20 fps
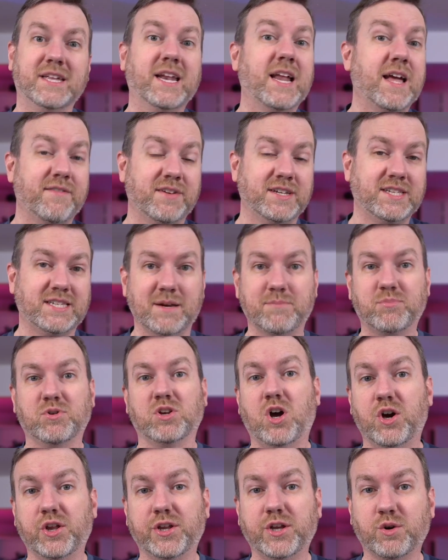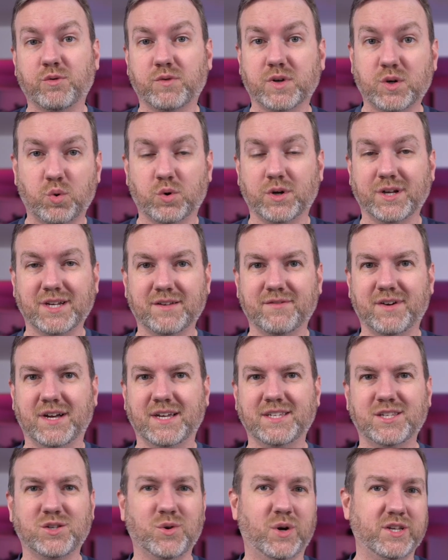then I have a separate audio recording
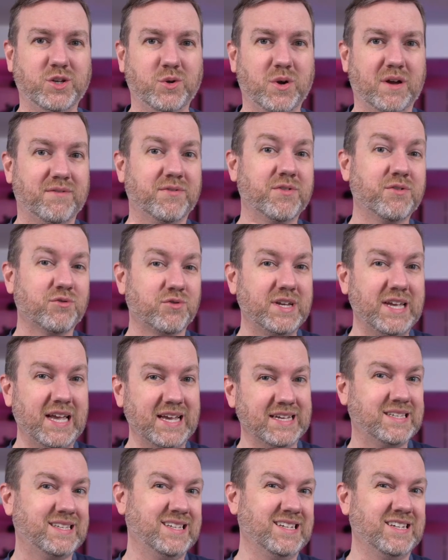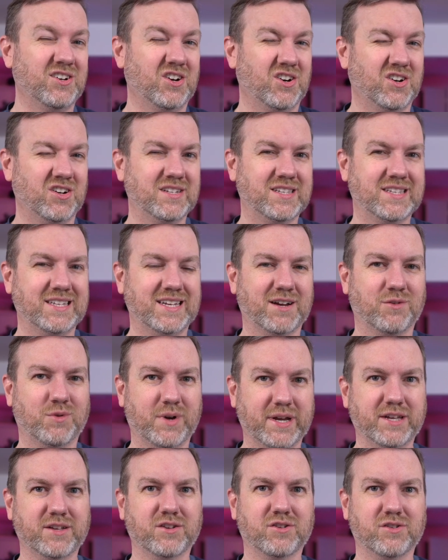device, so I do have three S D cards that I
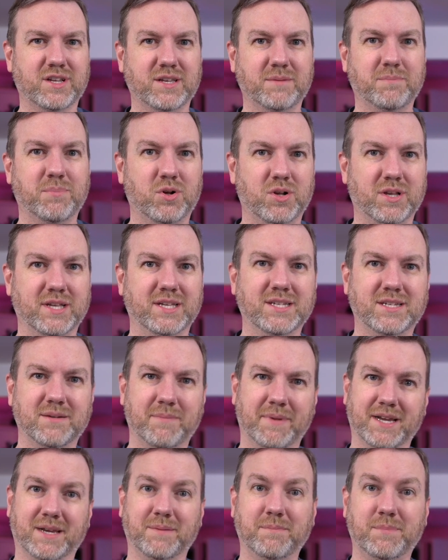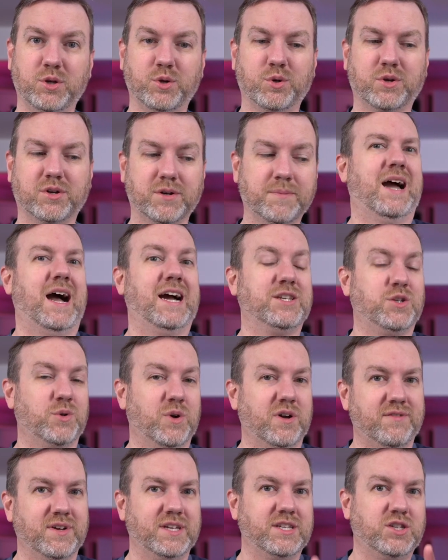regularly pull into my computer. I do
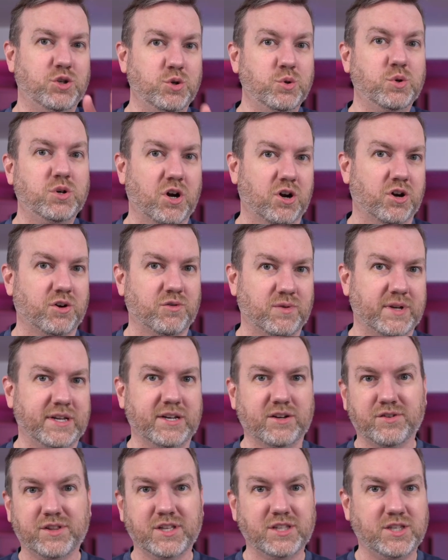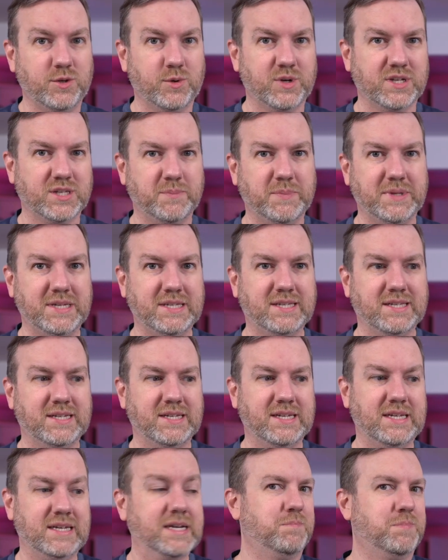have a two card reader that's U S B
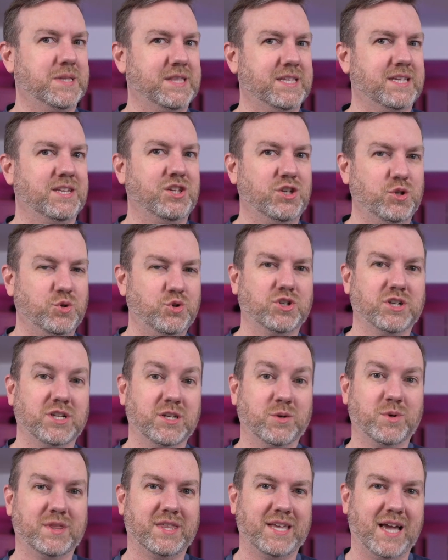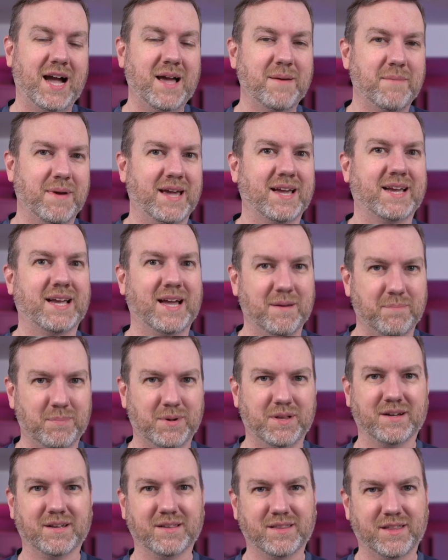C, but then usually with the iMac, I
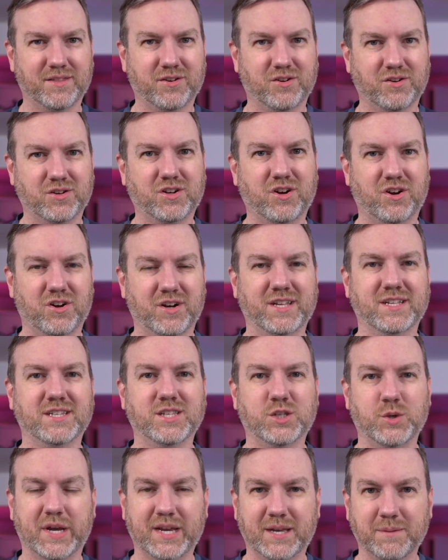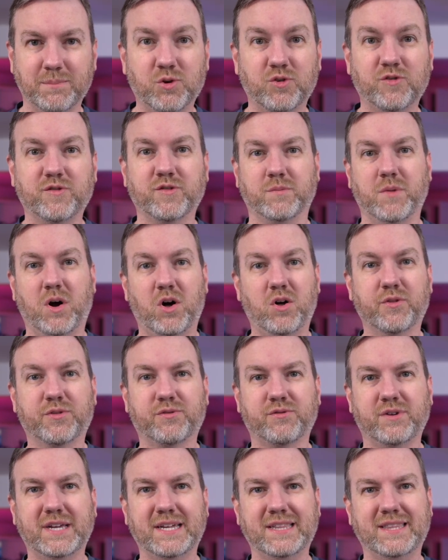plug the third card in so I can pull from all
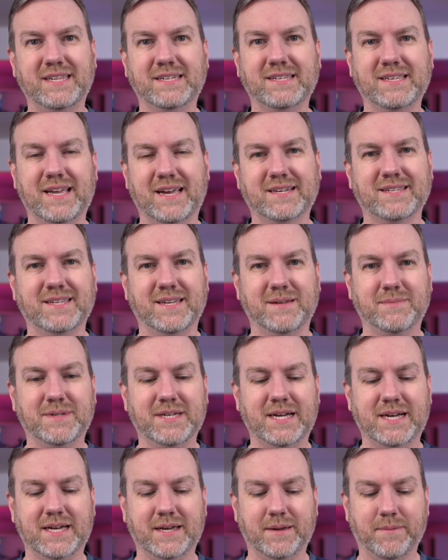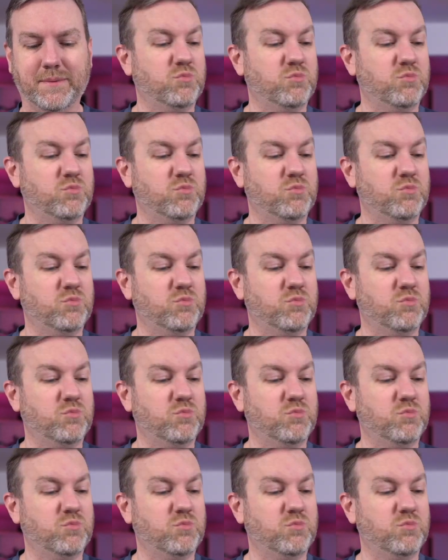three at the exact same time.